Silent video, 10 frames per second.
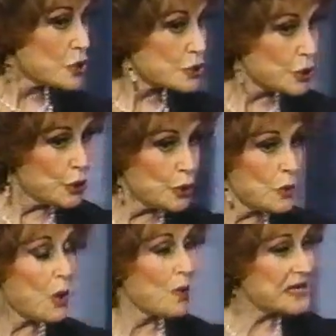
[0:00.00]

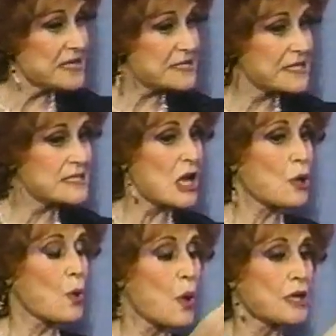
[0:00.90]
Two witnesses,
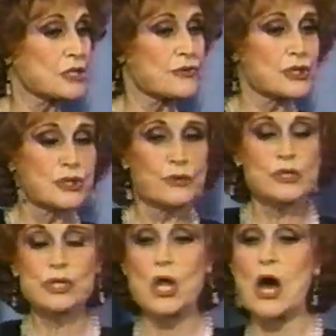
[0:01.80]
according to the
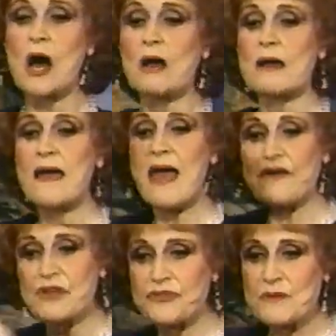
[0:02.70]
Jewish law,
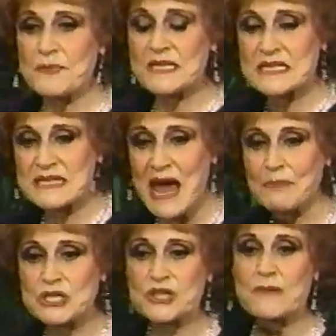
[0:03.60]
everything be
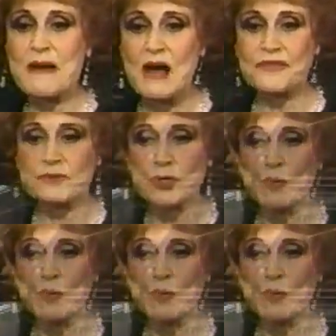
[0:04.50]
established in the mouth of two